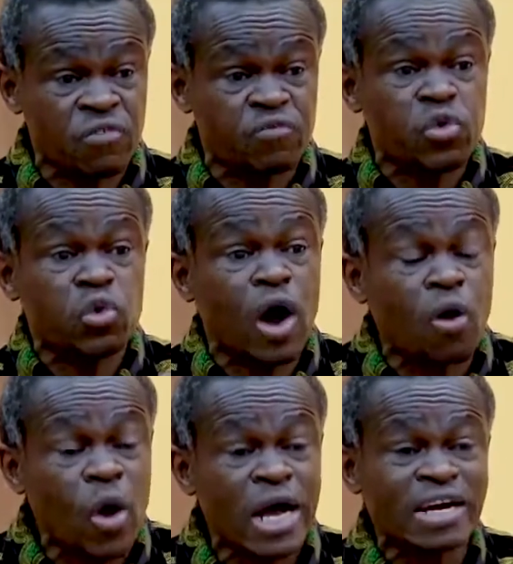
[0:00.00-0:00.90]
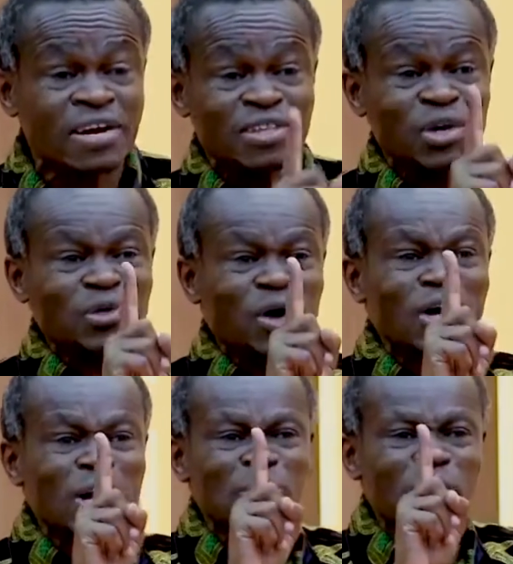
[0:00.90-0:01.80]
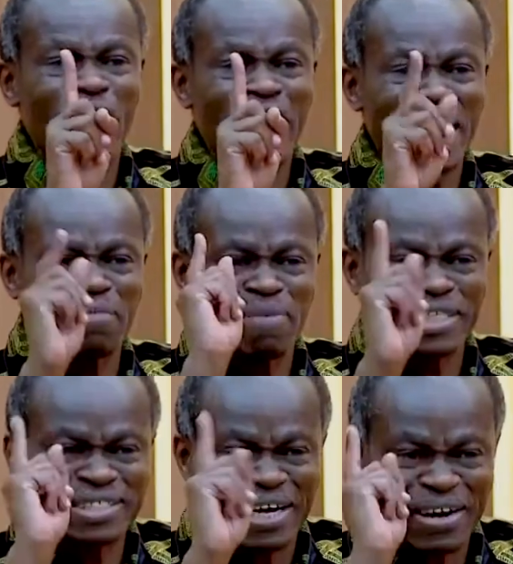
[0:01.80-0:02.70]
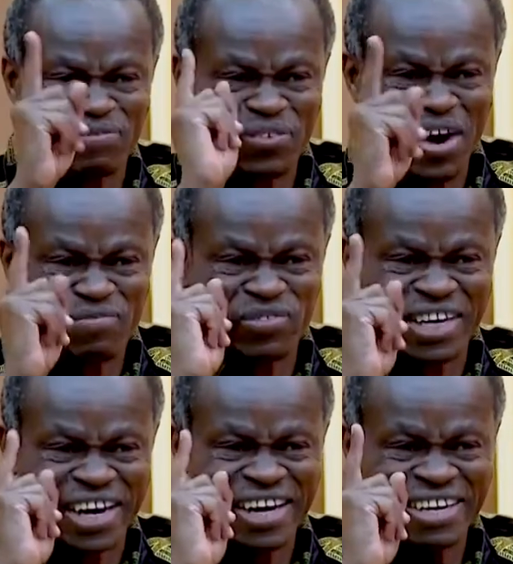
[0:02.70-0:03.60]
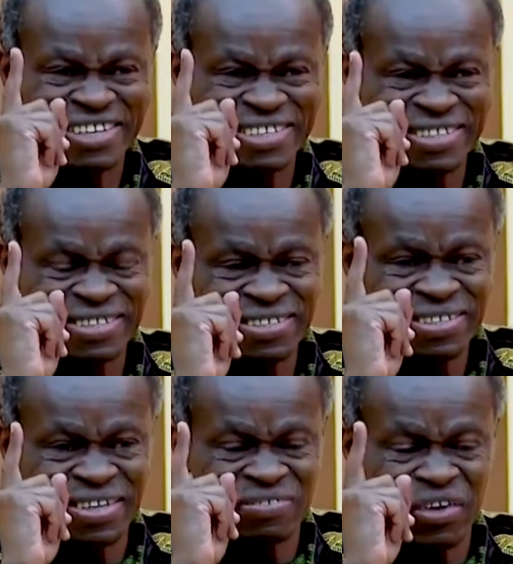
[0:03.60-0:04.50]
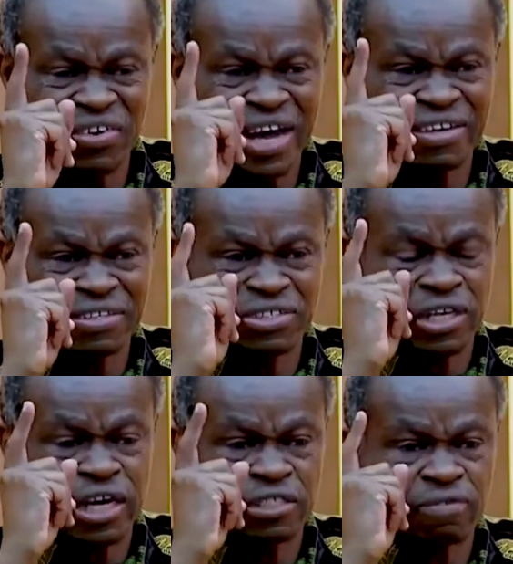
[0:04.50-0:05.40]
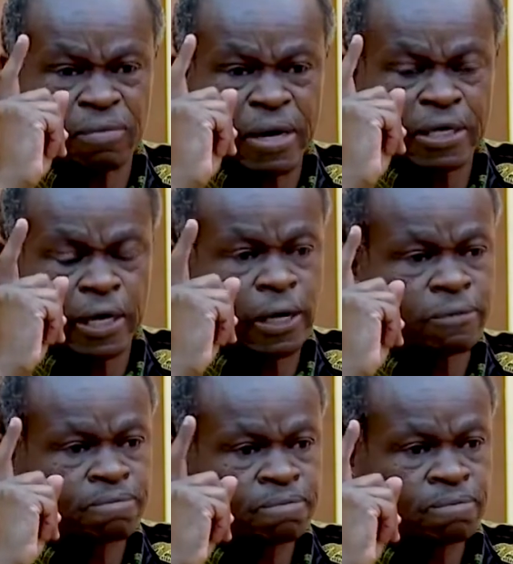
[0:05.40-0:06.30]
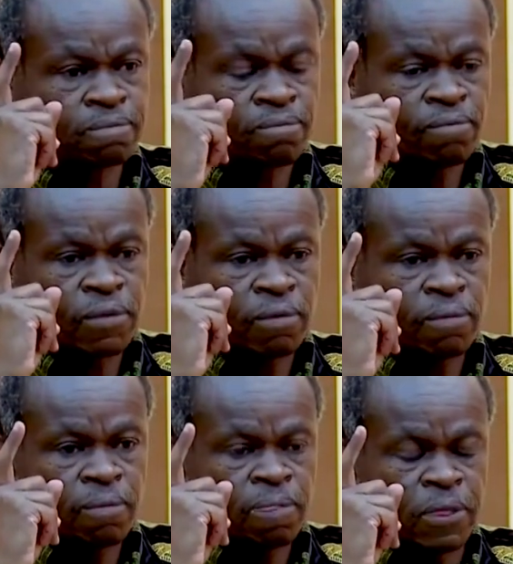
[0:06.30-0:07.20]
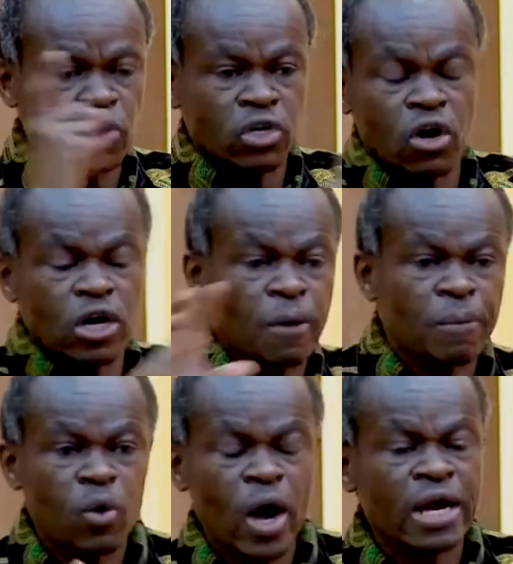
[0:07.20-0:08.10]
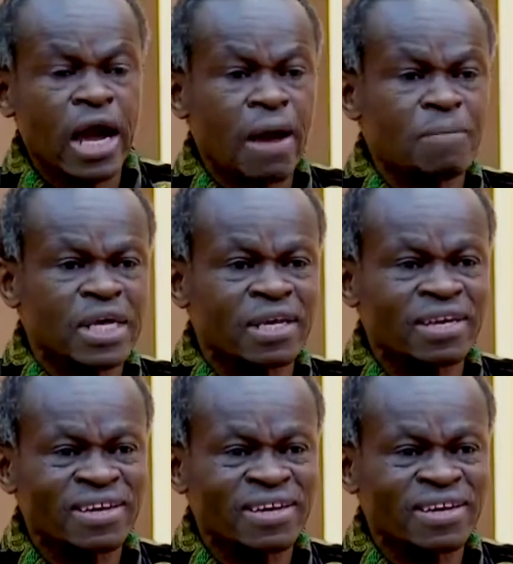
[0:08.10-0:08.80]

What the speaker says: If we were one, there would only be one ambassador for Africa in the United States of America. There would only be one army